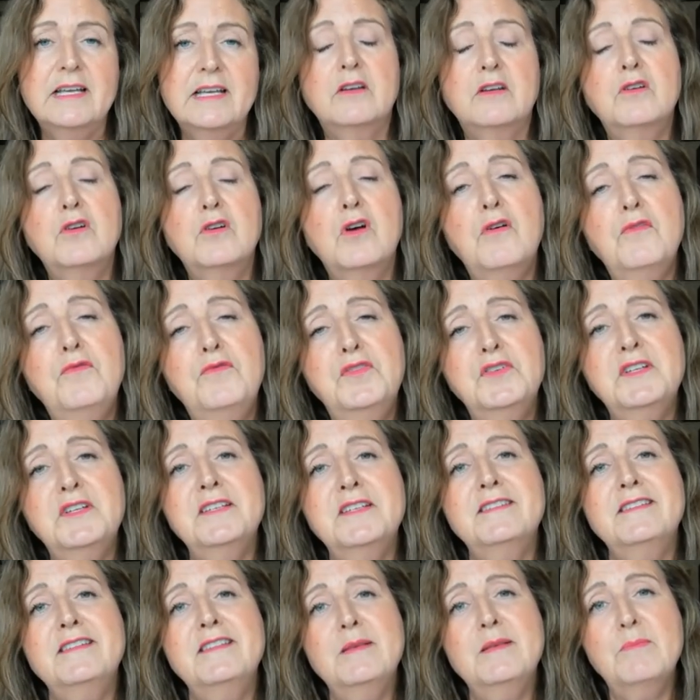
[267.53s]
and
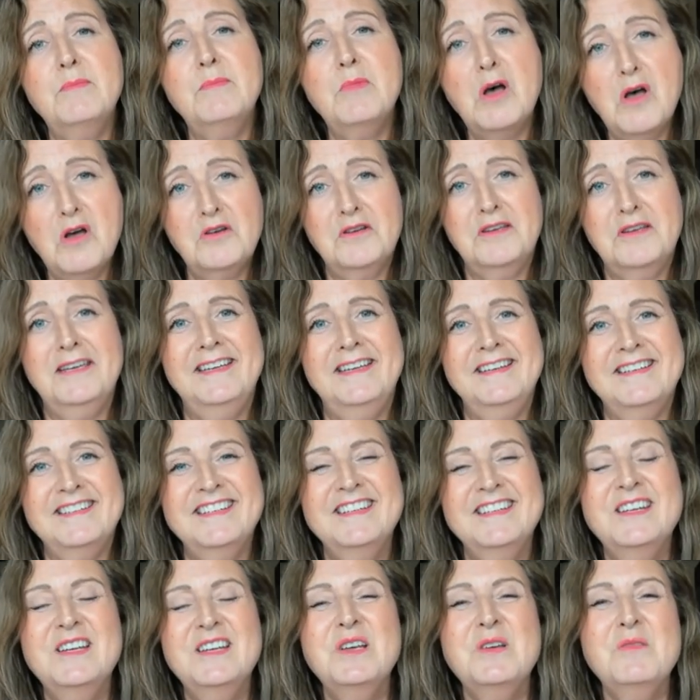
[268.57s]
confidence in the
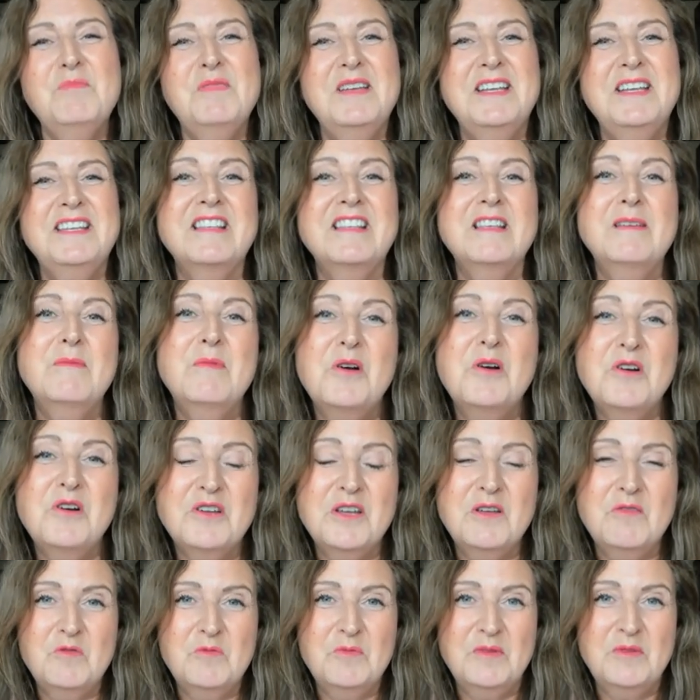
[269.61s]
market means that the
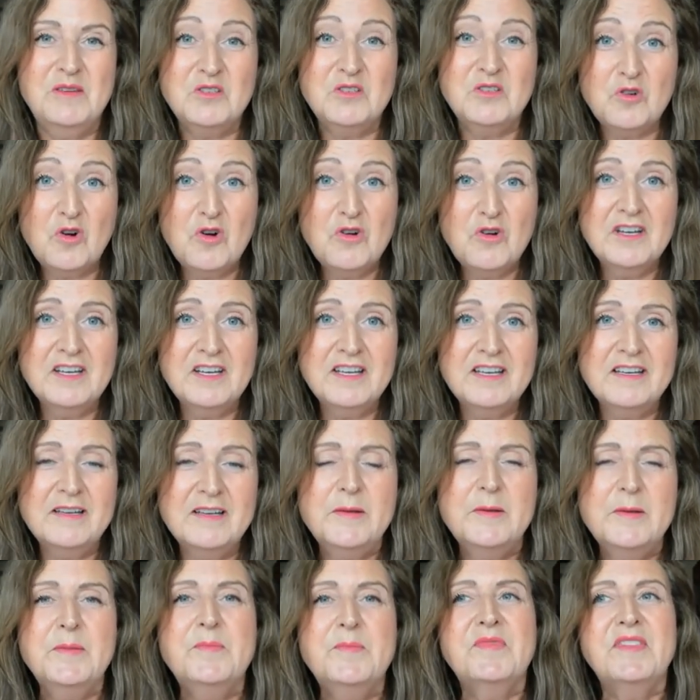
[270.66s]
market will be
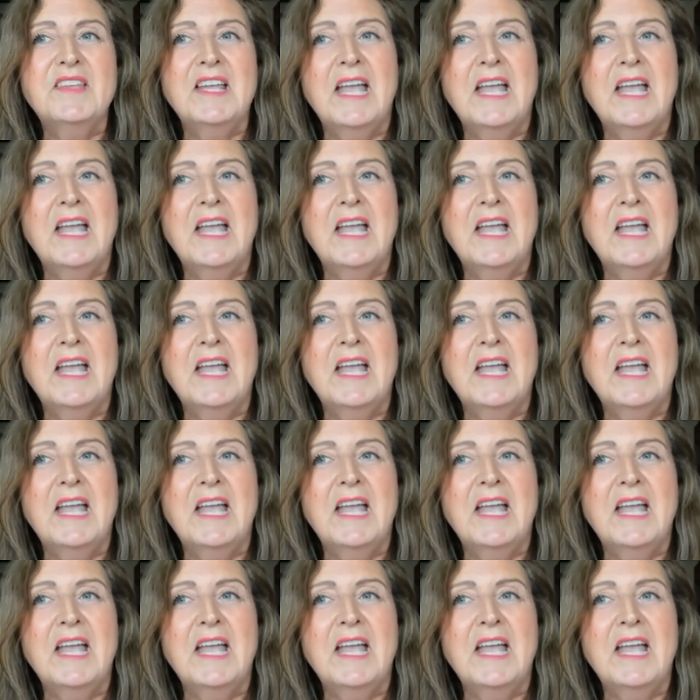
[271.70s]
stronger,